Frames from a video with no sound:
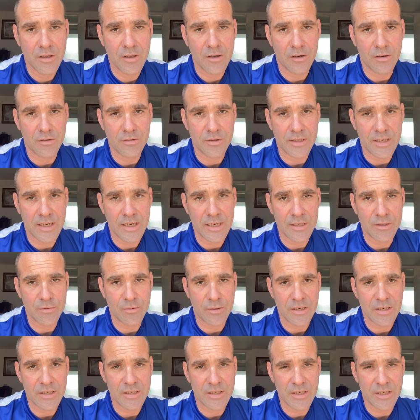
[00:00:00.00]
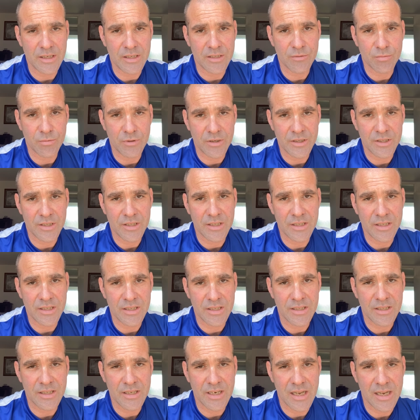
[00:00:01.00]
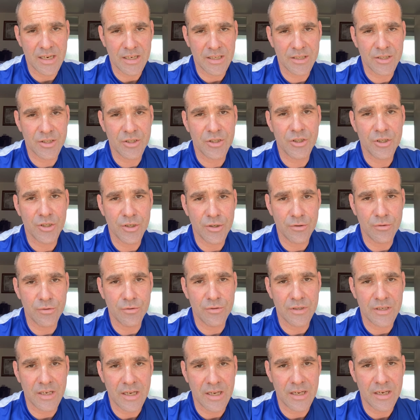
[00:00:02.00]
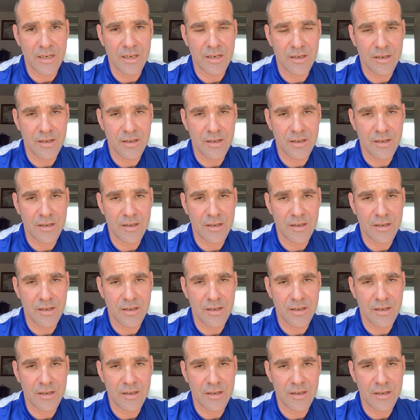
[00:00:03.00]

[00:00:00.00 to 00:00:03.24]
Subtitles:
on day 26, which is next Tuesday.